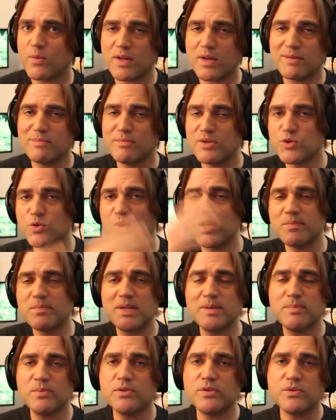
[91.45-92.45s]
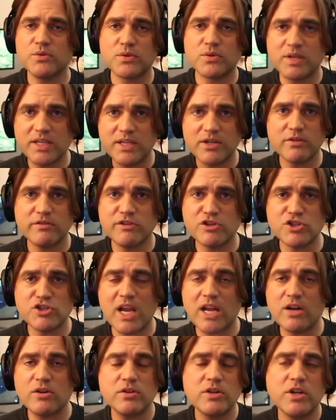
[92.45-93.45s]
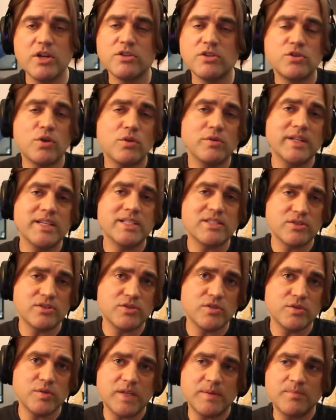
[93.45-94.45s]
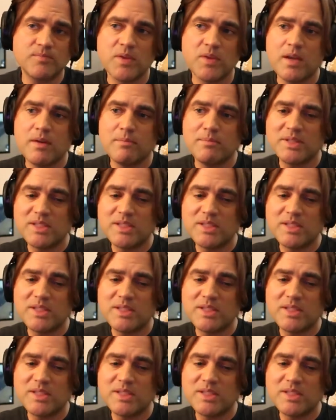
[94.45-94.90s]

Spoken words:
Where the majority of people who are here on this channel don't listen to it.